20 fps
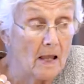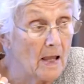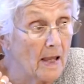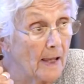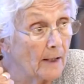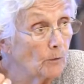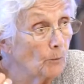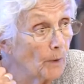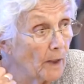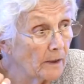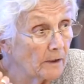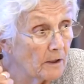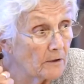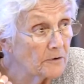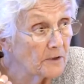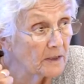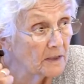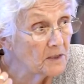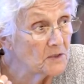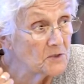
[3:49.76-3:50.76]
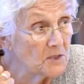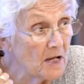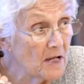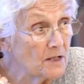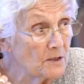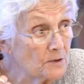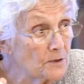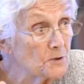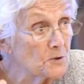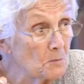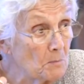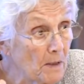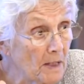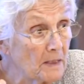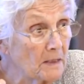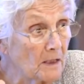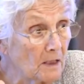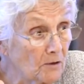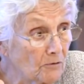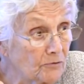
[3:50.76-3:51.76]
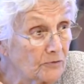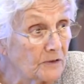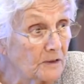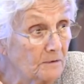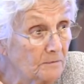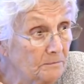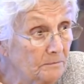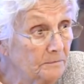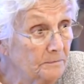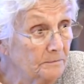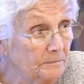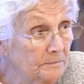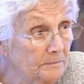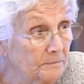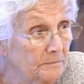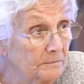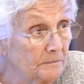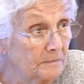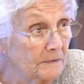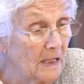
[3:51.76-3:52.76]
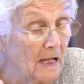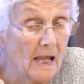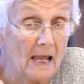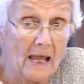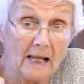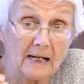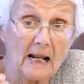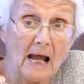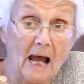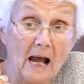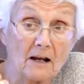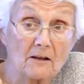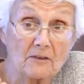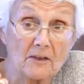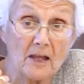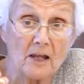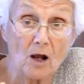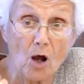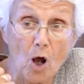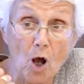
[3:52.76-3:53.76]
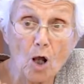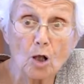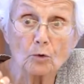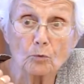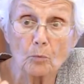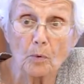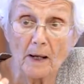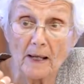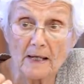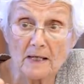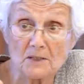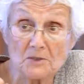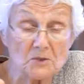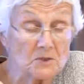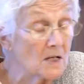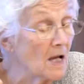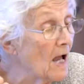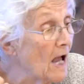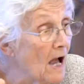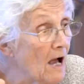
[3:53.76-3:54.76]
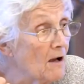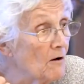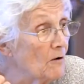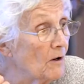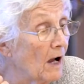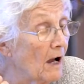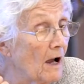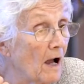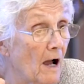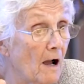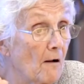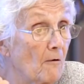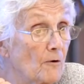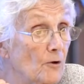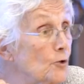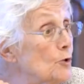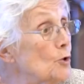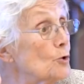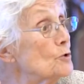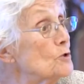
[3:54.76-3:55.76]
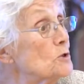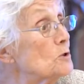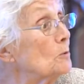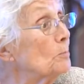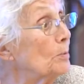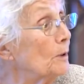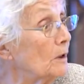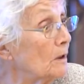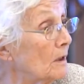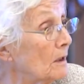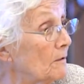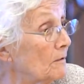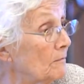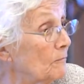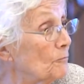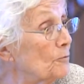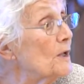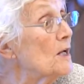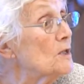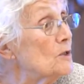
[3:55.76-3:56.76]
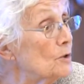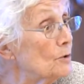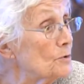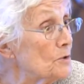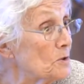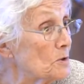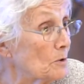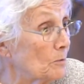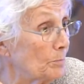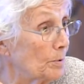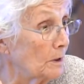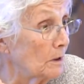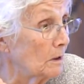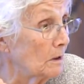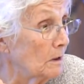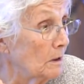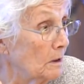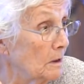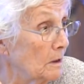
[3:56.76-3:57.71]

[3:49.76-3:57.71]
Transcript: And what are the containers made of? And are they always usable, reusable?